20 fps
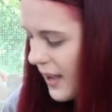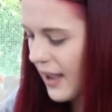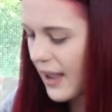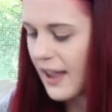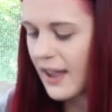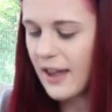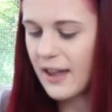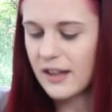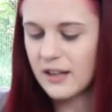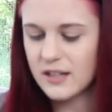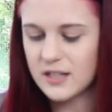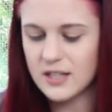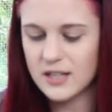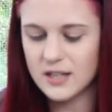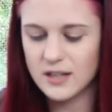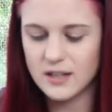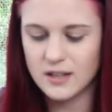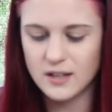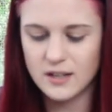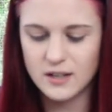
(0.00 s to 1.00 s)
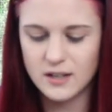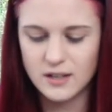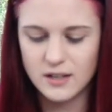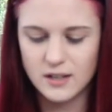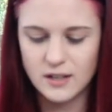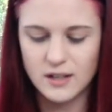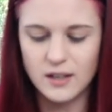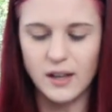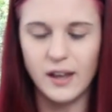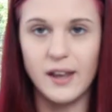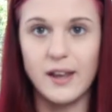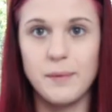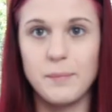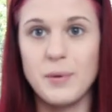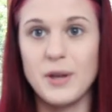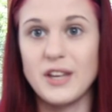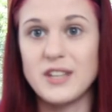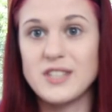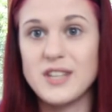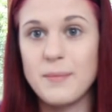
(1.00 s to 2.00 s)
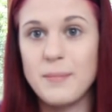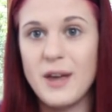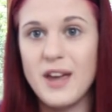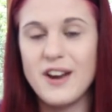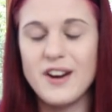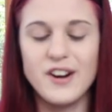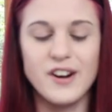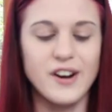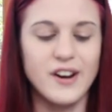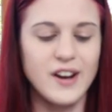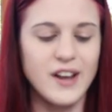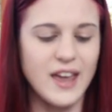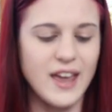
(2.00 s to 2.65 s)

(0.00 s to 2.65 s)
and it picks up hair.